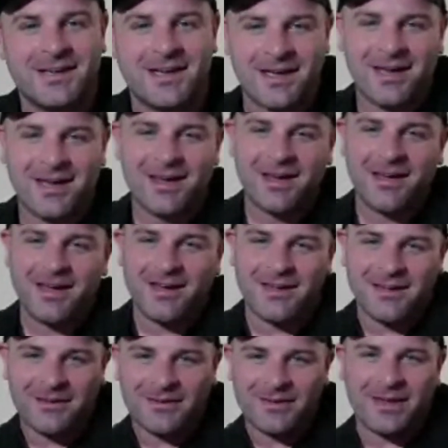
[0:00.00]

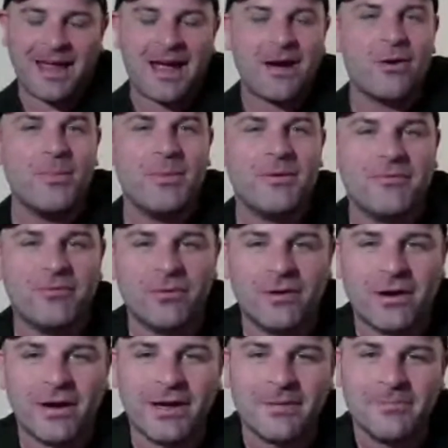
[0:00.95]
an hour
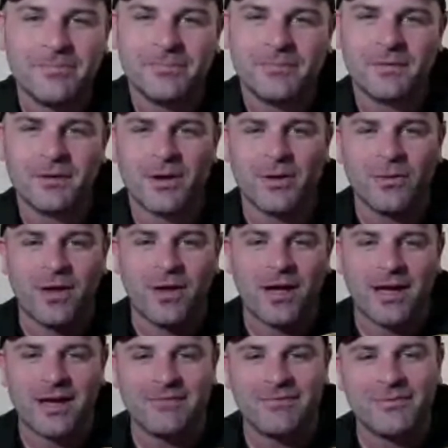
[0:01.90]
before I go
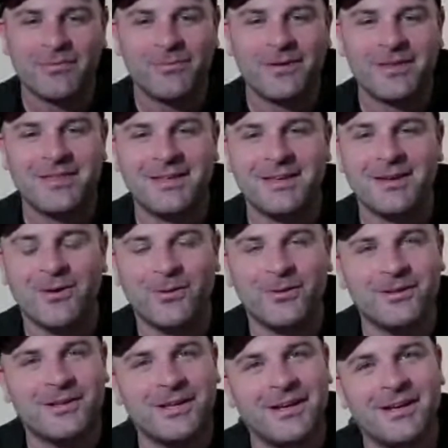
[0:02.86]
live with the
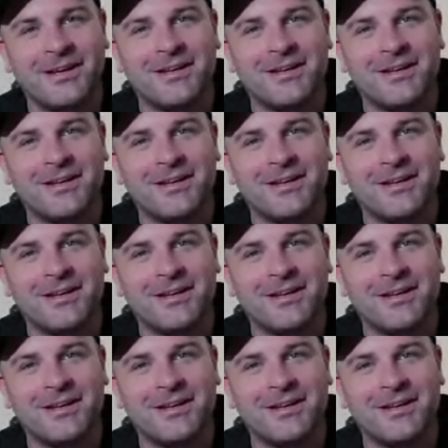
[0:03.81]
old